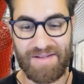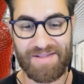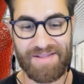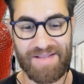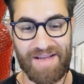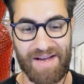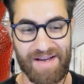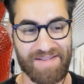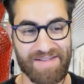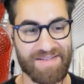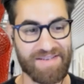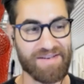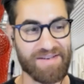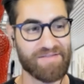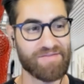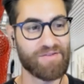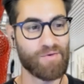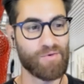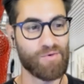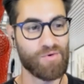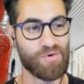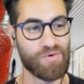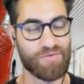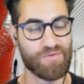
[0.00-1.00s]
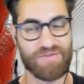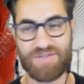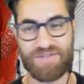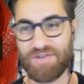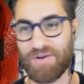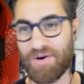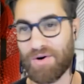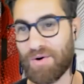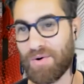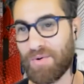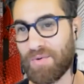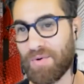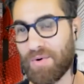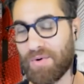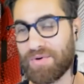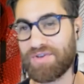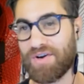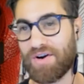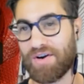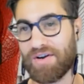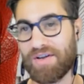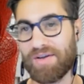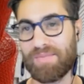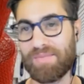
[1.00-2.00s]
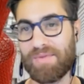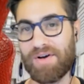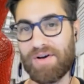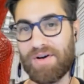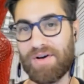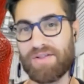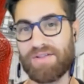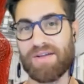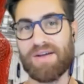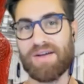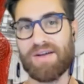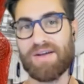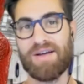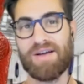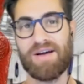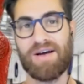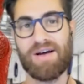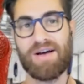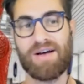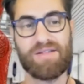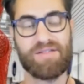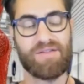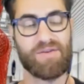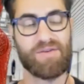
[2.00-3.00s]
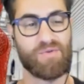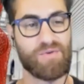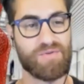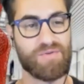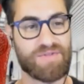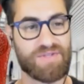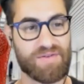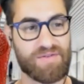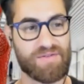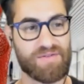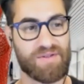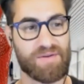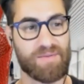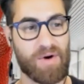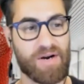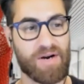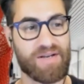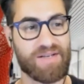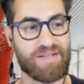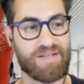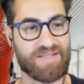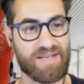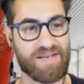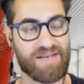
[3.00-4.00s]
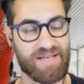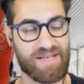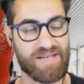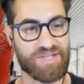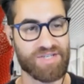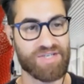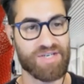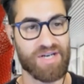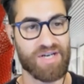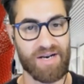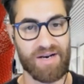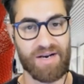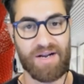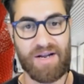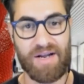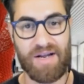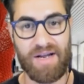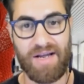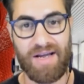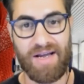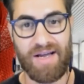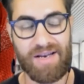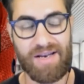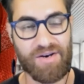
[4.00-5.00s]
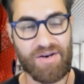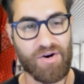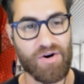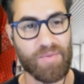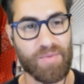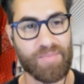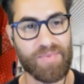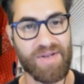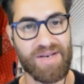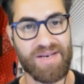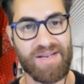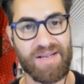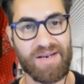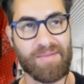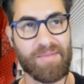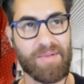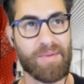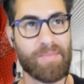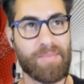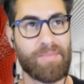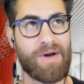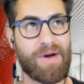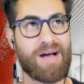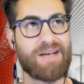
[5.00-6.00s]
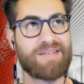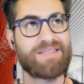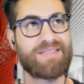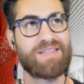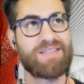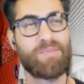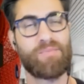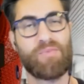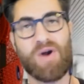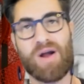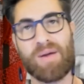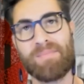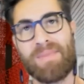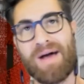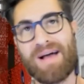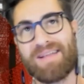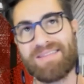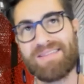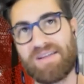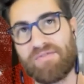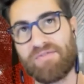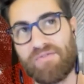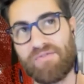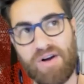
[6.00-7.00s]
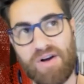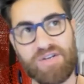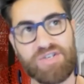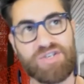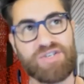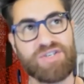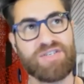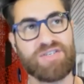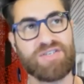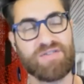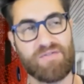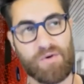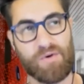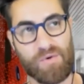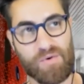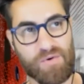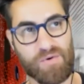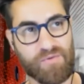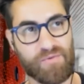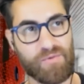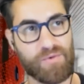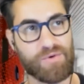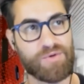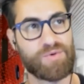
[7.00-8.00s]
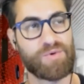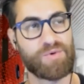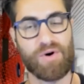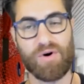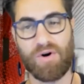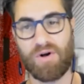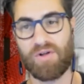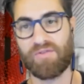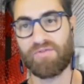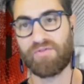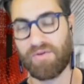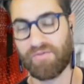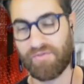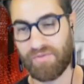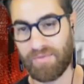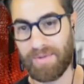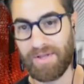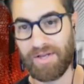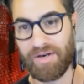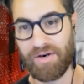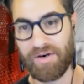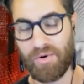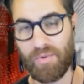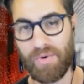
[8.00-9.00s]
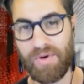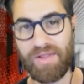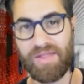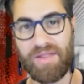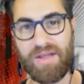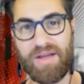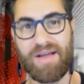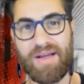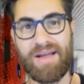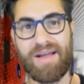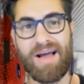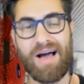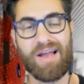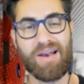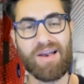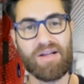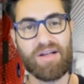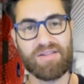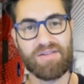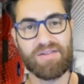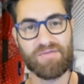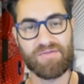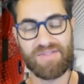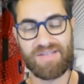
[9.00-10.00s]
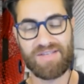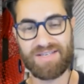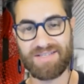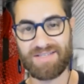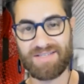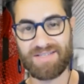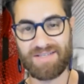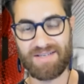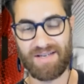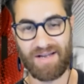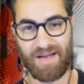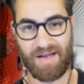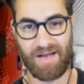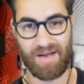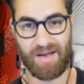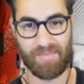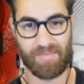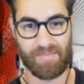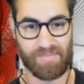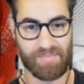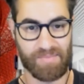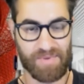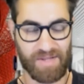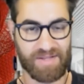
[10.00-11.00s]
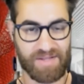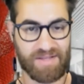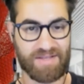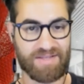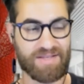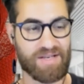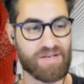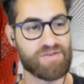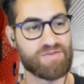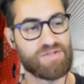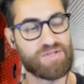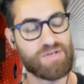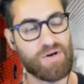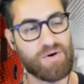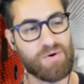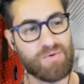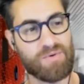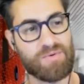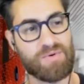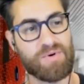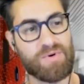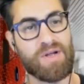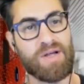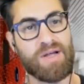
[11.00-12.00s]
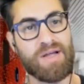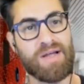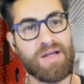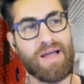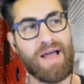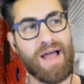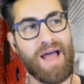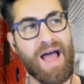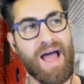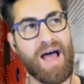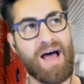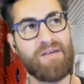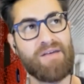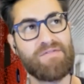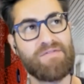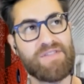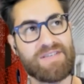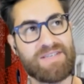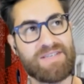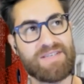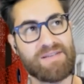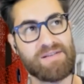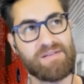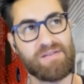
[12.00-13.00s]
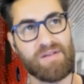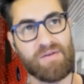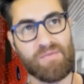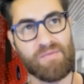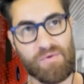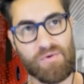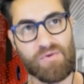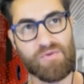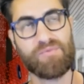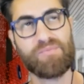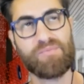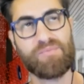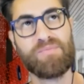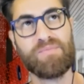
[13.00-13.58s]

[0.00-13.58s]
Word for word: the idea of the roof. So we were talking about uh, the roofs of the markets in Kashan. In your opinion, past the pragmatic functions of a roof, which we're all familiar with, a lot of these uh, buildings that you've shown have this, the roof